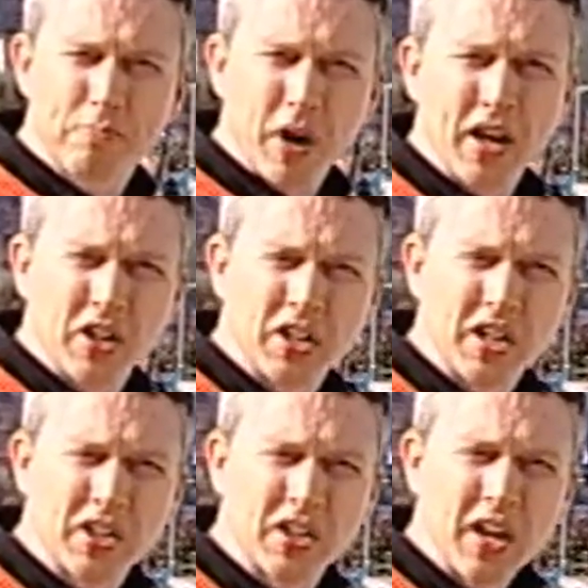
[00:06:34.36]
brake
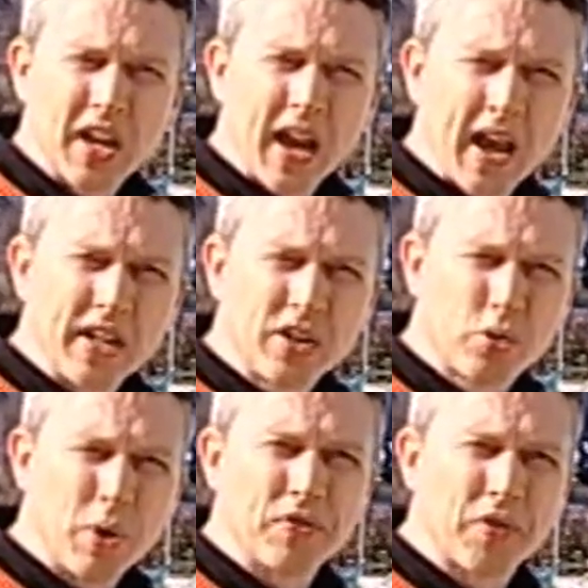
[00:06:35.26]
assist and
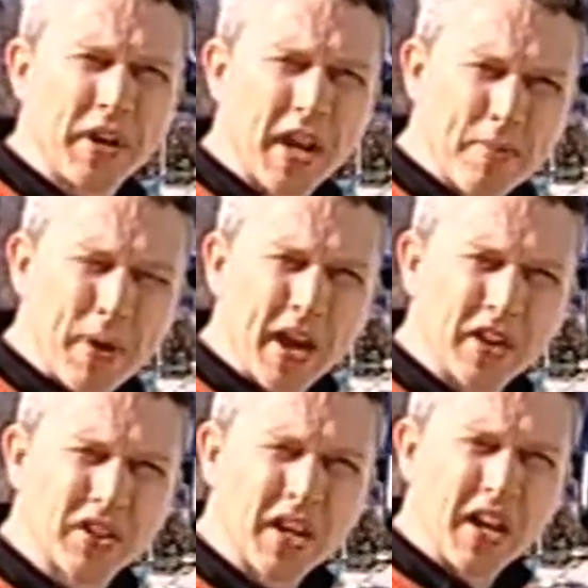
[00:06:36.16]
twin front
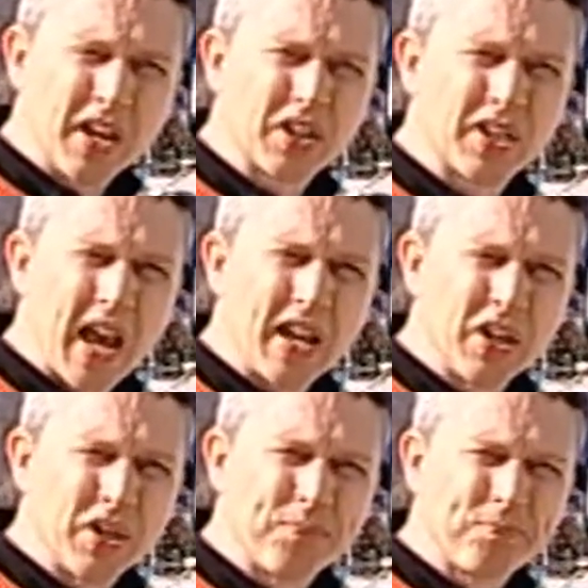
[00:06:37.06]
airbags as standard.